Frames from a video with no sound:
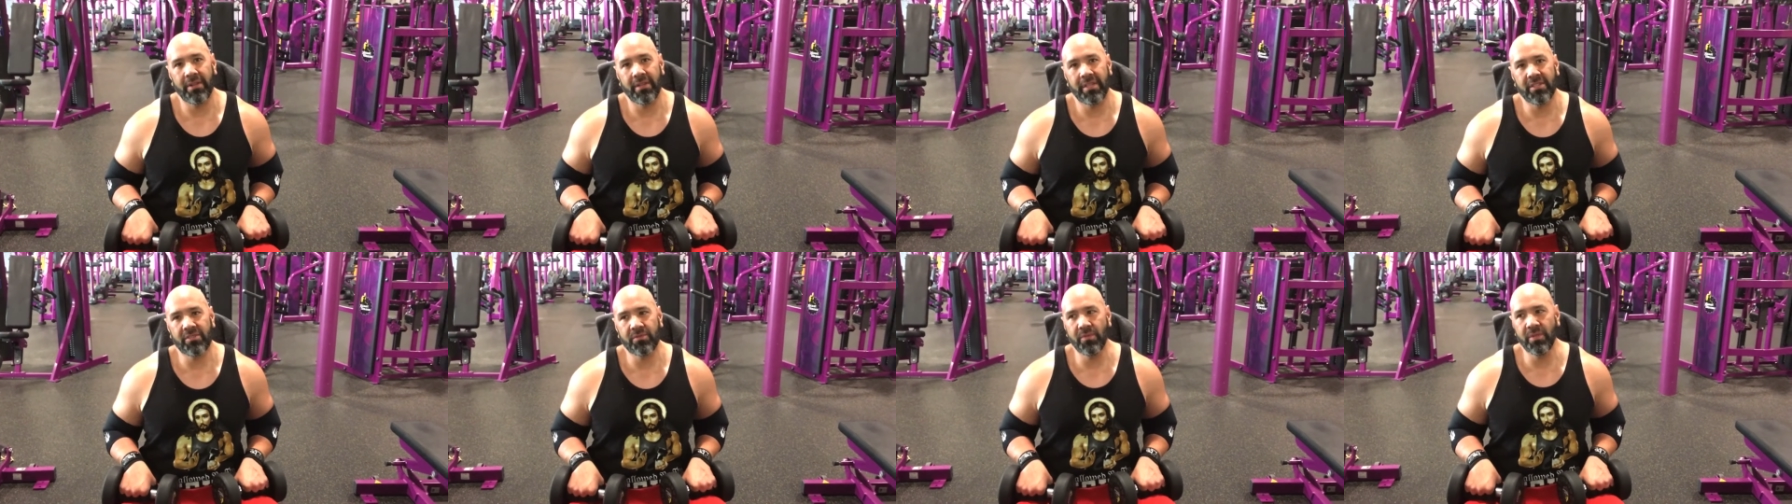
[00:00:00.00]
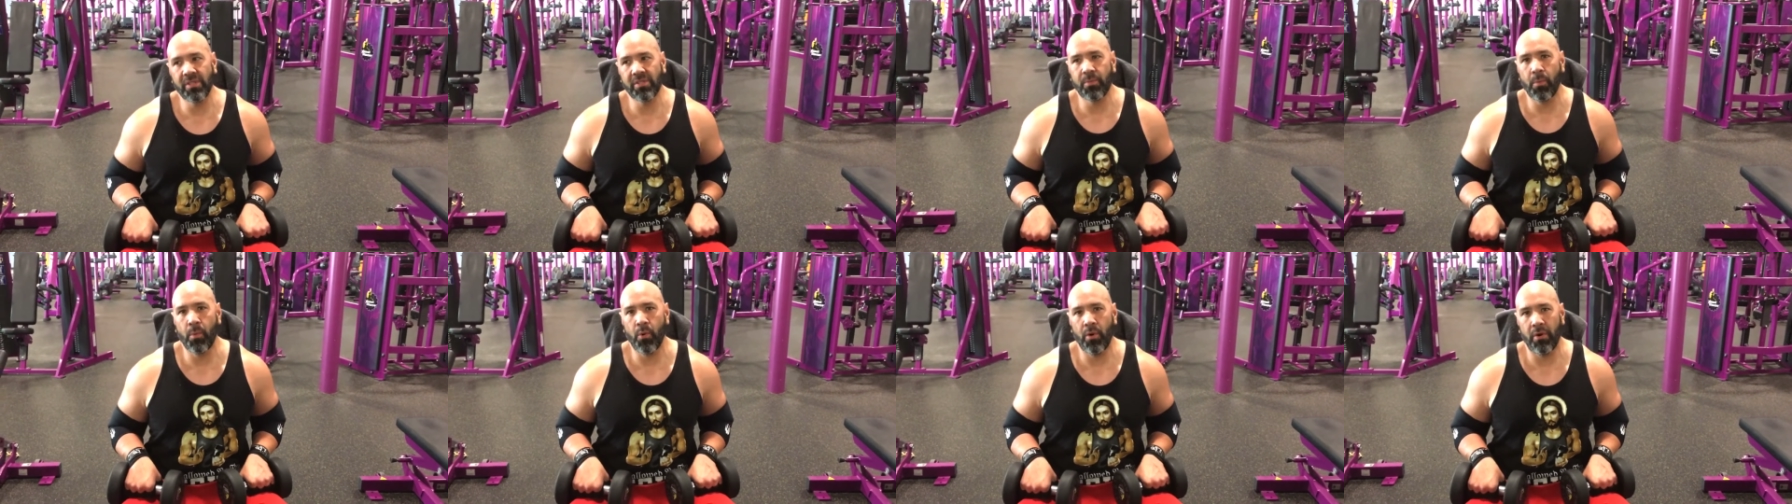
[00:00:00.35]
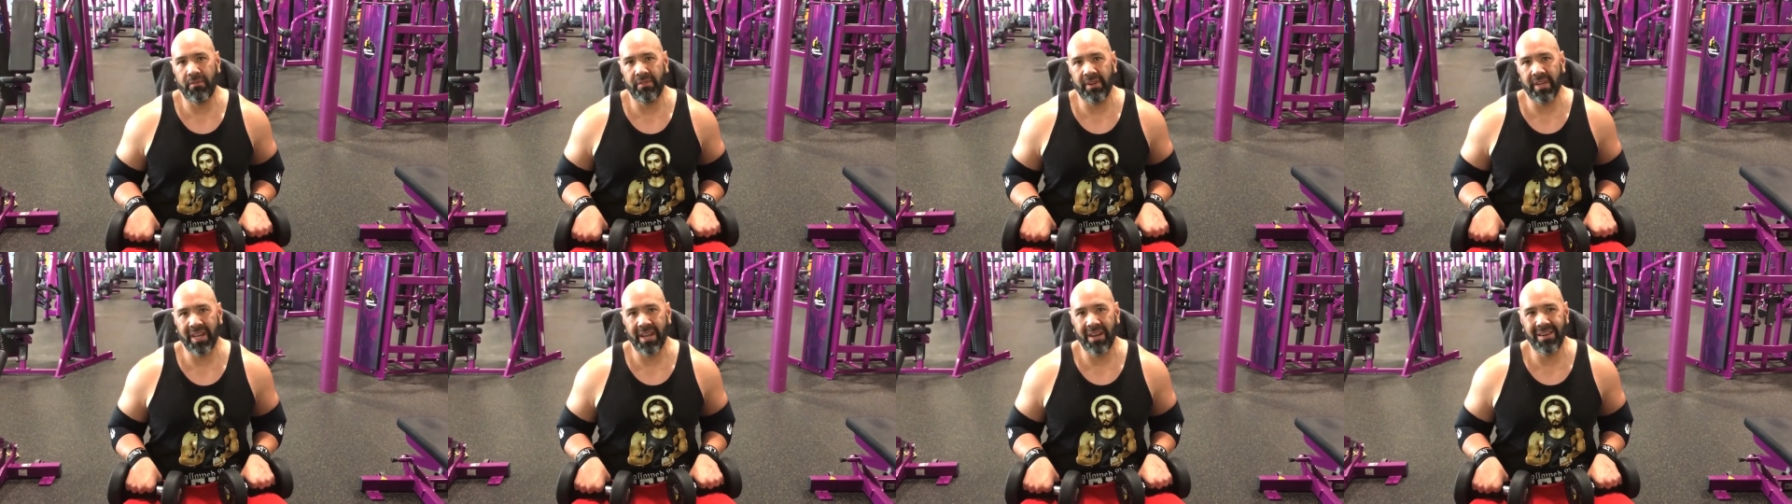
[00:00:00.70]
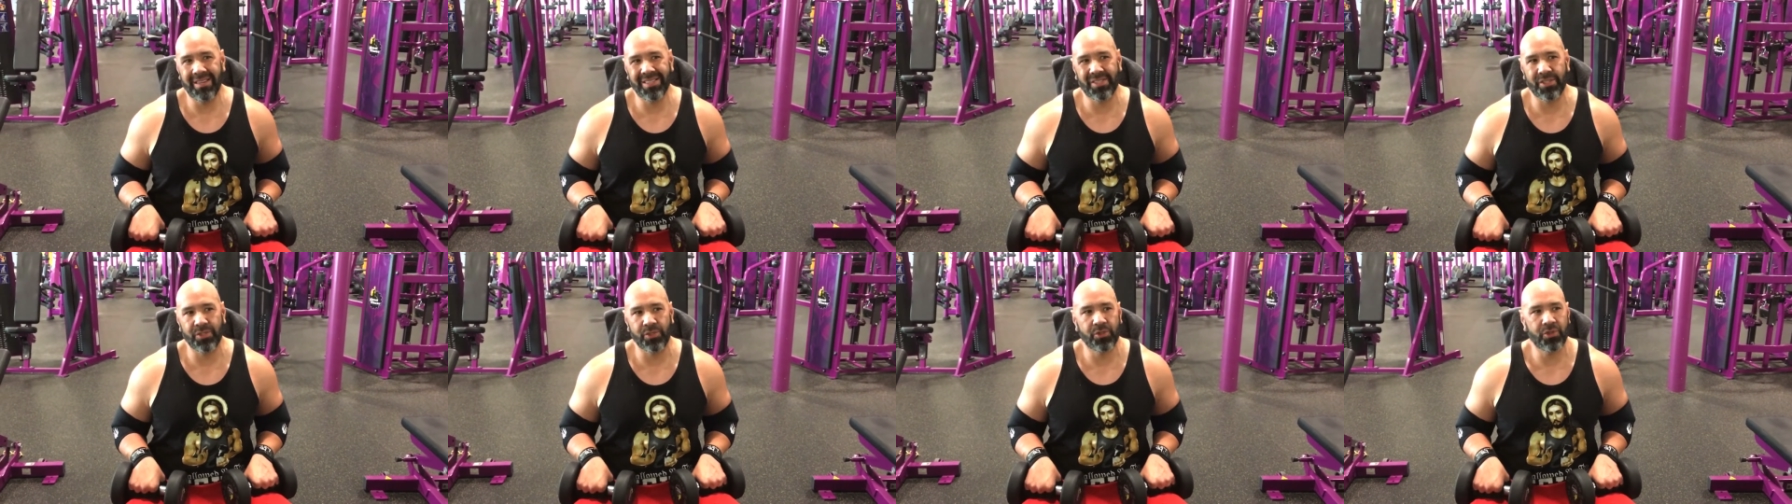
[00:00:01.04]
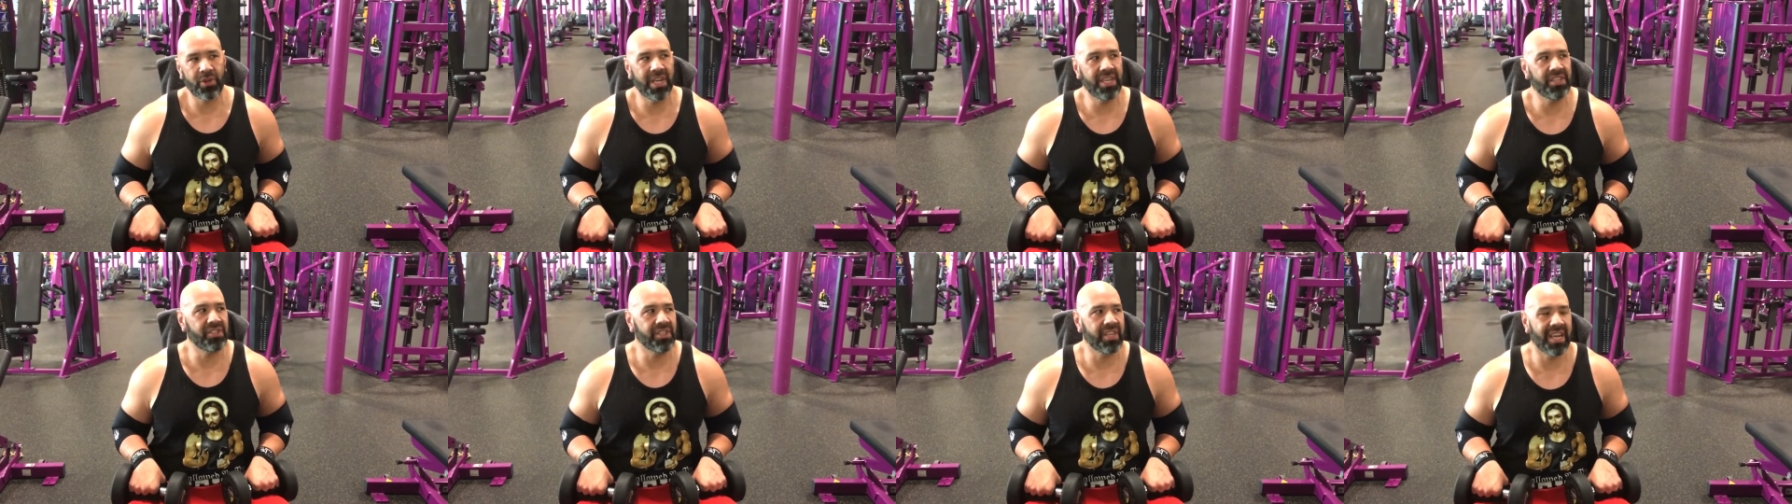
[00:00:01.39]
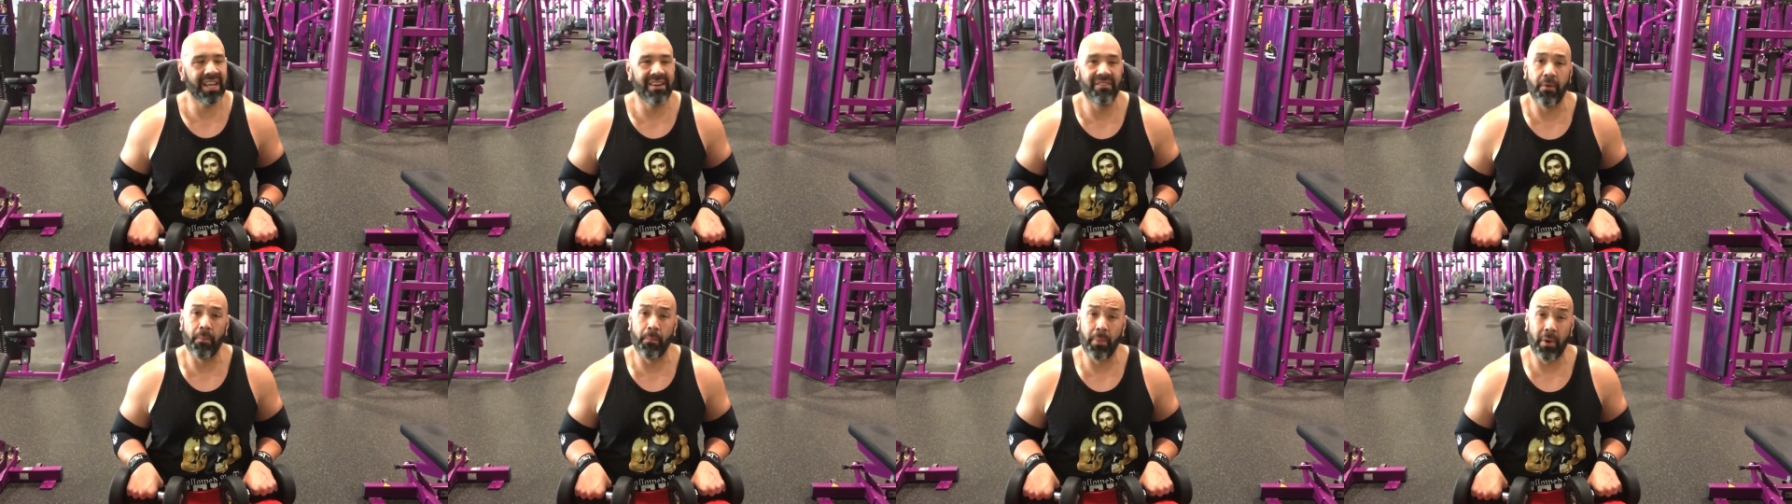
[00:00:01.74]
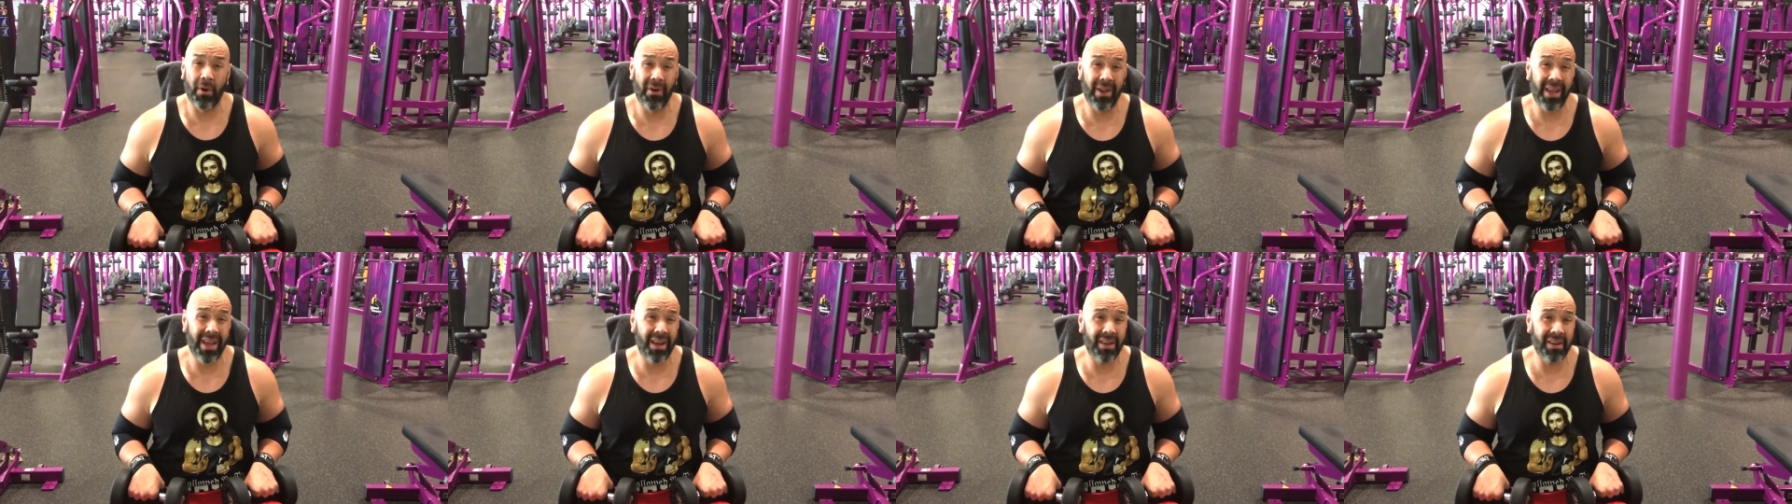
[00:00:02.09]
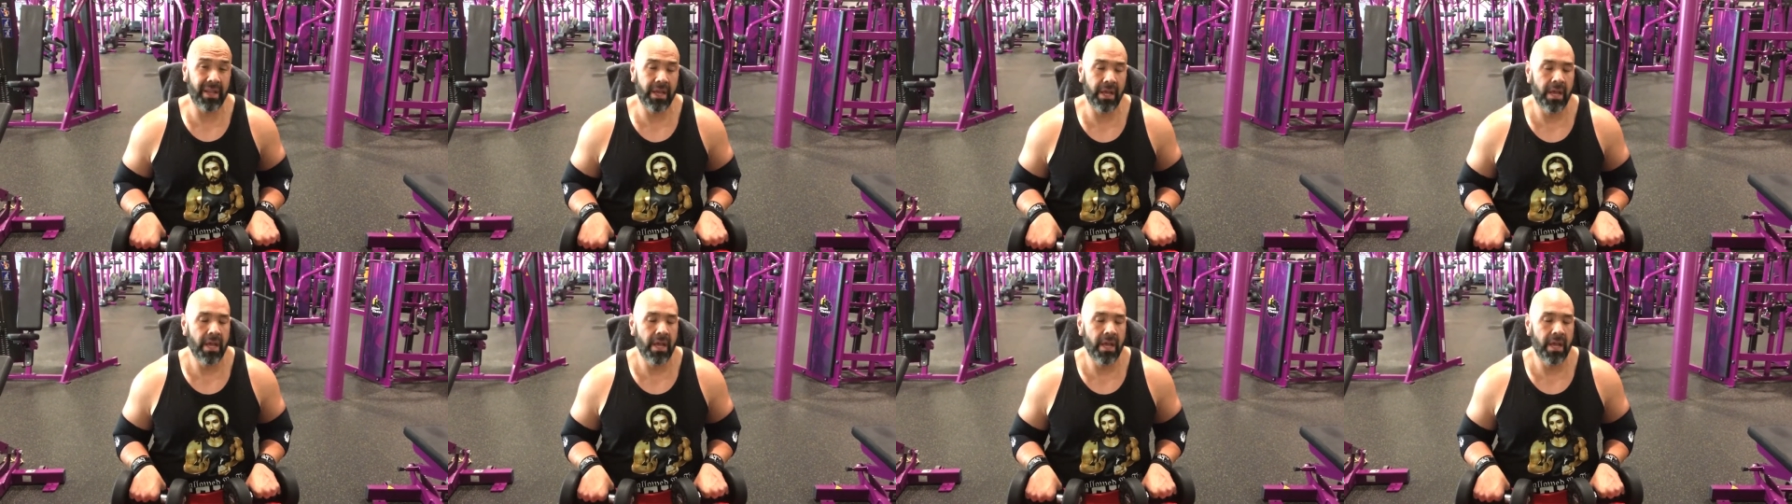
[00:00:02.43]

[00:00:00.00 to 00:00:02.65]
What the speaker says: This one's more of a concentration, kind of a burnout